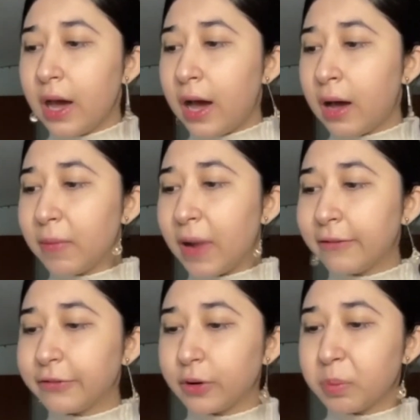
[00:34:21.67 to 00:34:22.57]

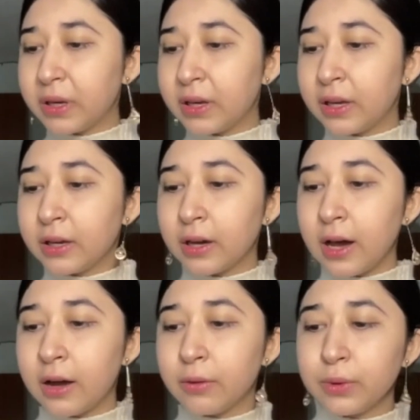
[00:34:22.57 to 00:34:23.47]
after being
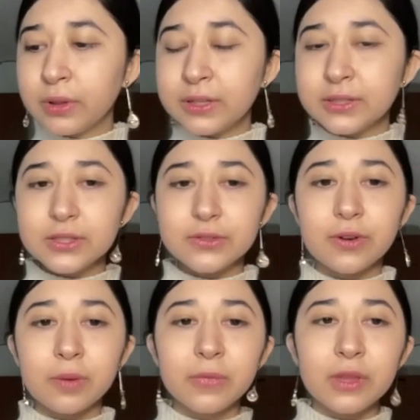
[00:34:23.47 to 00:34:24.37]
released
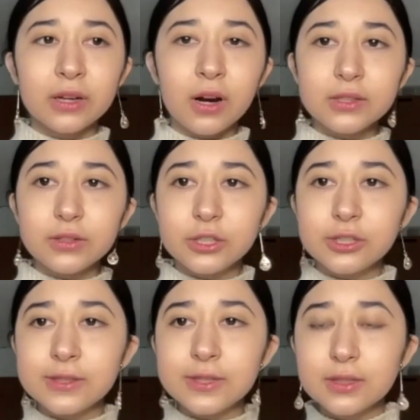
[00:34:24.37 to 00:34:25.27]
from the
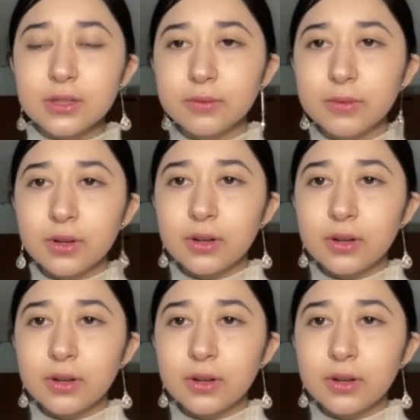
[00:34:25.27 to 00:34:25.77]
incarceration system?